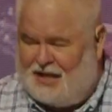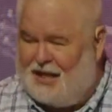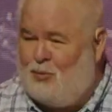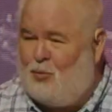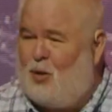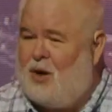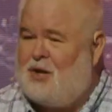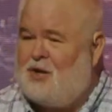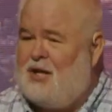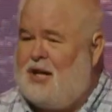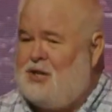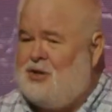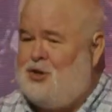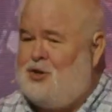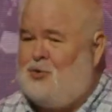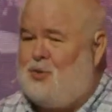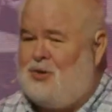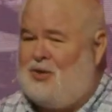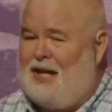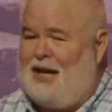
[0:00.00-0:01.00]
And what do they
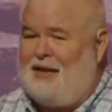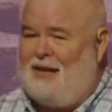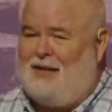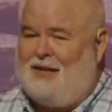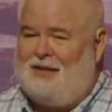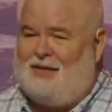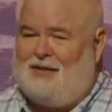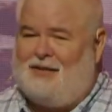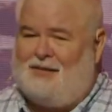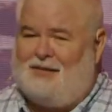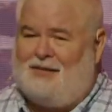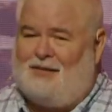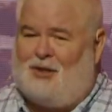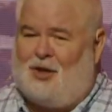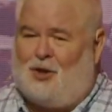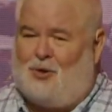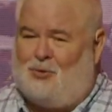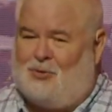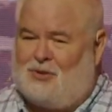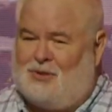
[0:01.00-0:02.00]
do with that
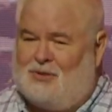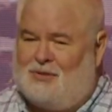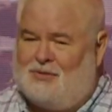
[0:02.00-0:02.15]
goat?